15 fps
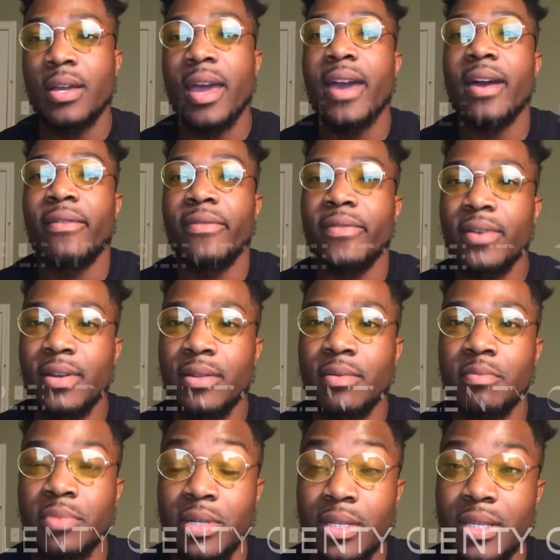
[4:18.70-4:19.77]
Have
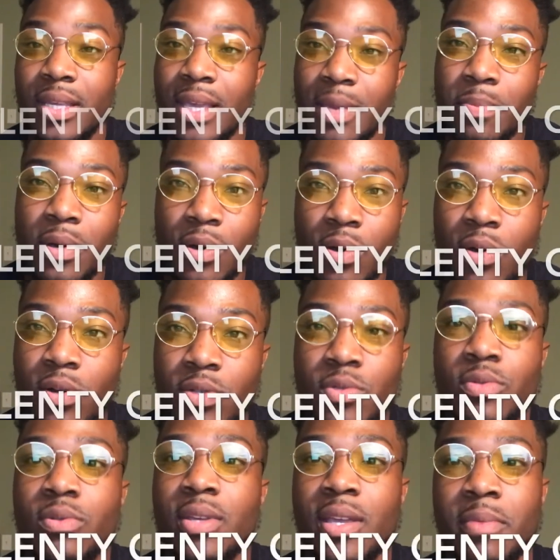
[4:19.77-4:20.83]
fun, but keep it
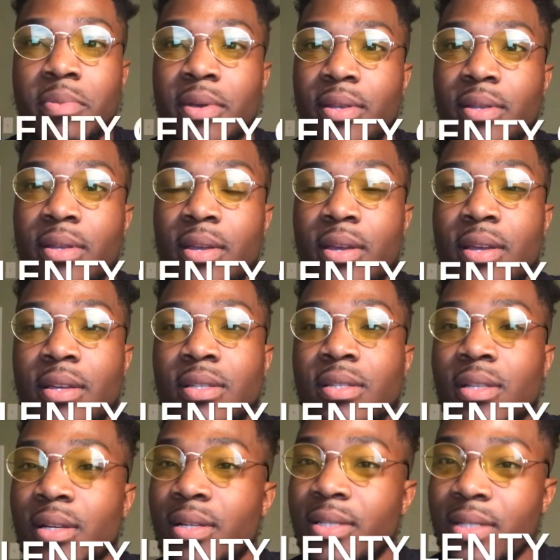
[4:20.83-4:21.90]
cordial. Keep it
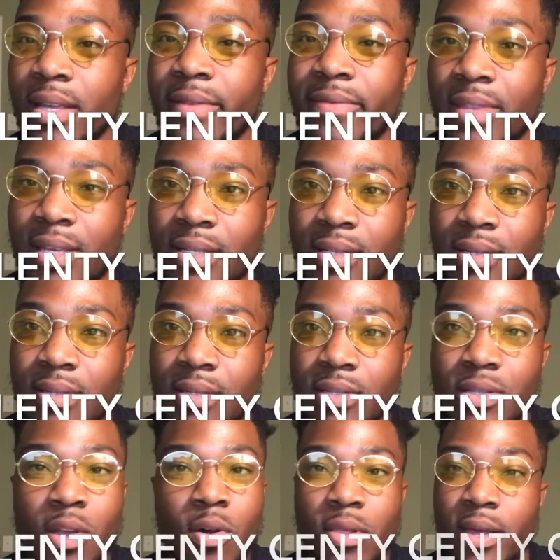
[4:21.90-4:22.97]
to a safe
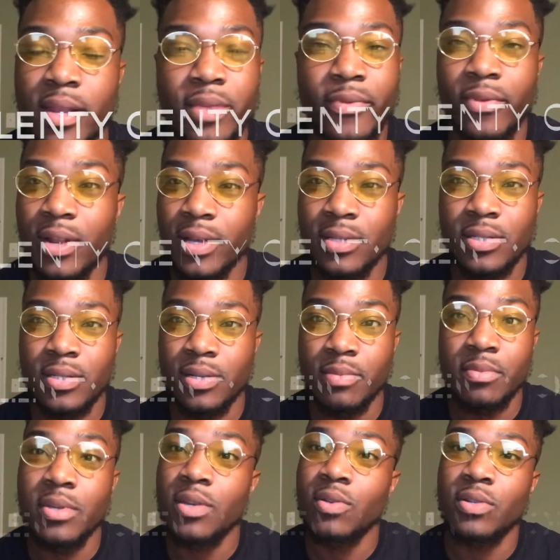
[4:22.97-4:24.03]
distance. Don't let a
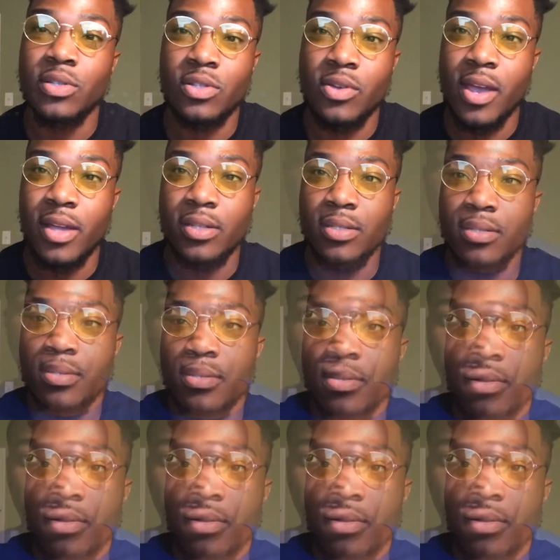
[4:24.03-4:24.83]
relationship be your distraction.